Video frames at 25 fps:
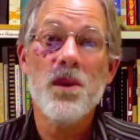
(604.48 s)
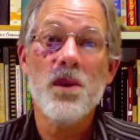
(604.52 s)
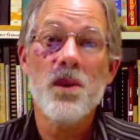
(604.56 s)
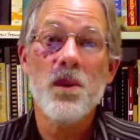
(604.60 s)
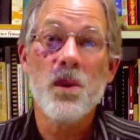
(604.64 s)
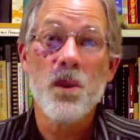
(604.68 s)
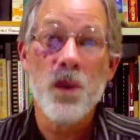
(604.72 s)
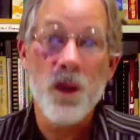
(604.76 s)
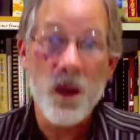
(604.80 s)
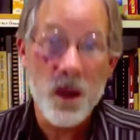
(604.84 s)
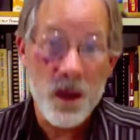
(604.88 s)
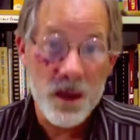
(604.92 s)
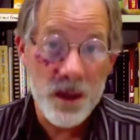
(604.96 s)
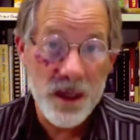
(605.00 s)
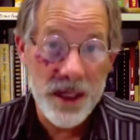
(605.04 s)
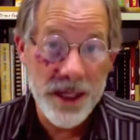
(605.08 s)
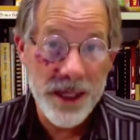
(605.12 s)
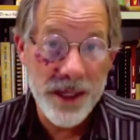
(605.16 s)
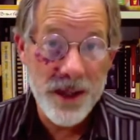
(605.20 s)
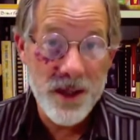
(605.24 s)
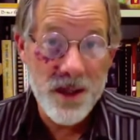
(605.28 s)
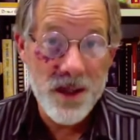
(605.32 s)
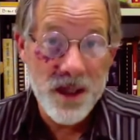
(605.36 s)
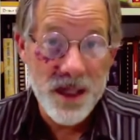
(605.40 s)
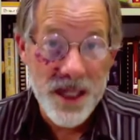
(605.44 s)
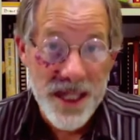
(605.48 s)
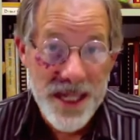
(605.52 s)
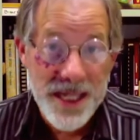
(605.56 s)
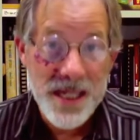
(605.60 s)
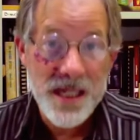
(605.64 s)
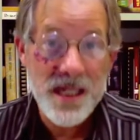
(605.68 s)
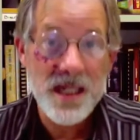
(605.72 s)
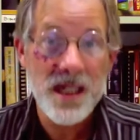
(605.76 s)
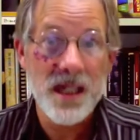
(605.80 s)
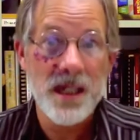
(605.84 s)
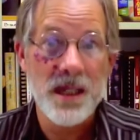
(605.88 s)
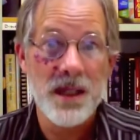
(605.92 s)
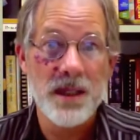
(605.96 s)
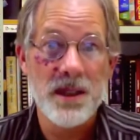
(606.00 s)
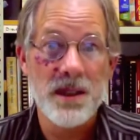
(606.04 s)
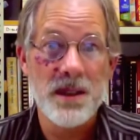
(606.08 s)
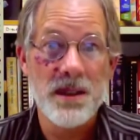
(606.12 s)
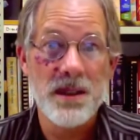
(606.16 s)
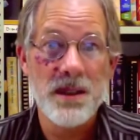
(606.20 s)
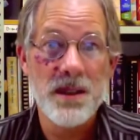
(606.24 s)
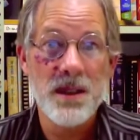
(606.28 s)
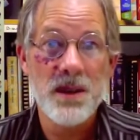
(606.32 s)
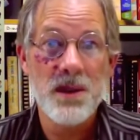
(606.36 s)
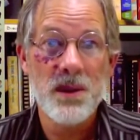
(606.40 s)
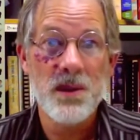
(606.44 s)
world leaders listen
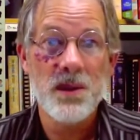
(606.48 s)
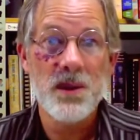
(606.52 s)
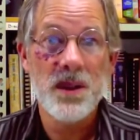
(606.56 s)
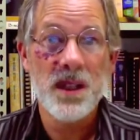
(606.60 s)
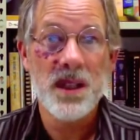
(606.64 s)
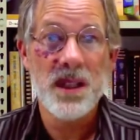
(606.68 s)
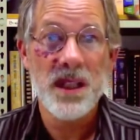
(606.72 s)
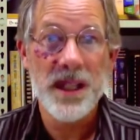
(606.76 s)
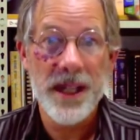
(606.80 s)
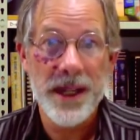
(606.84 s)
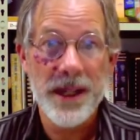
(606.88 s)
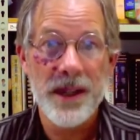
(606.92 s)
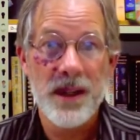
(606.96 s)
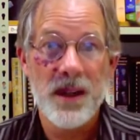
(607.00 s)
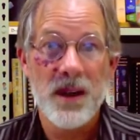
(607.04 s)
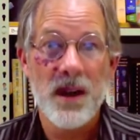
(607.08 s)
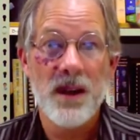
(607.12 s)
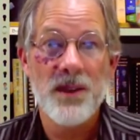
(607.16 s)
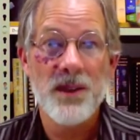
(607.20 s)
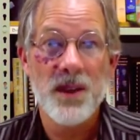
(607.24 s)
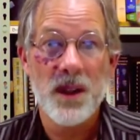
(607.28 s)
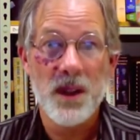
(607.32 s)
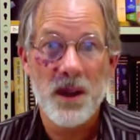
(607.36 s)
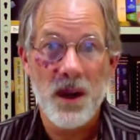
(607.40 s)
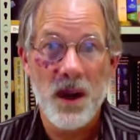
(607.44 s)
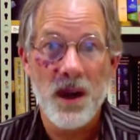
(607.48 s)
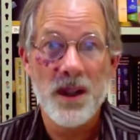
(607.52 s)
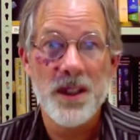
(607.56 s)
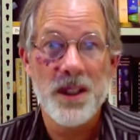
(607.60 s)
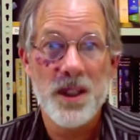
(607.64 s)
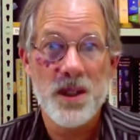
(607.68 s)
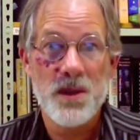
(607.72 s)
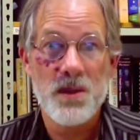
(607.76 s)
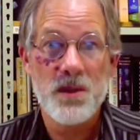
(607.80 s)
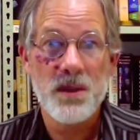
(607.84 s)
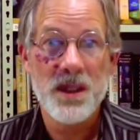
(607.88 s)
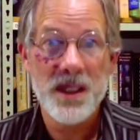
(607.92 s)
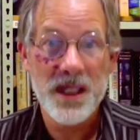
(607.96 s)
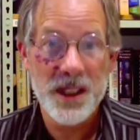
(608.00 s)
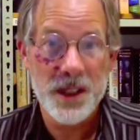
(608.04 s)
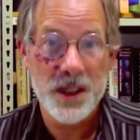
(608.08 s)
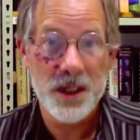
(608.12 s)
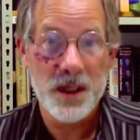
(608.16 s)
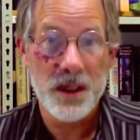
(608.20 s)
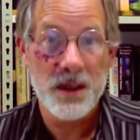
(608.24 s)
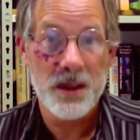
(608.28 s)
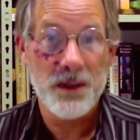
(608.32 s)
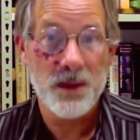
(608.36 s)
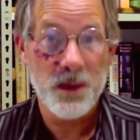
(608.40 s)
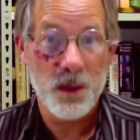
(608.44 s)
to the leader of the largest
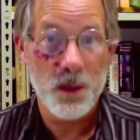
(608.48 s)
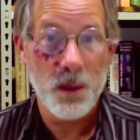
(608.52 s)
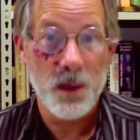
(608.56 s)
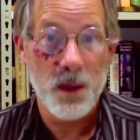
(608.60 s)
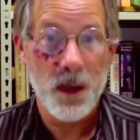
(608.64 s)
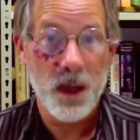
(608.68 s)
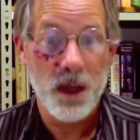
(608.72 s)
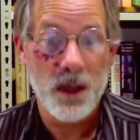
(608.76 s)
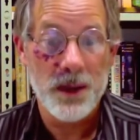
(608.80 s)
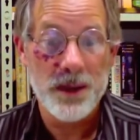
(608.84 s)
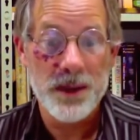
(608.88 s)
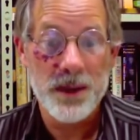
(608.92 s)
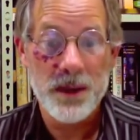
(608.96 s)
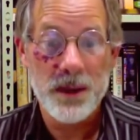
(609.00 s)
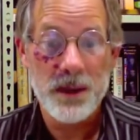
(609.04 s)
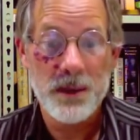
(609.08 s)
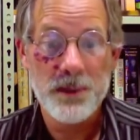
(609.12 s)
religion of the world.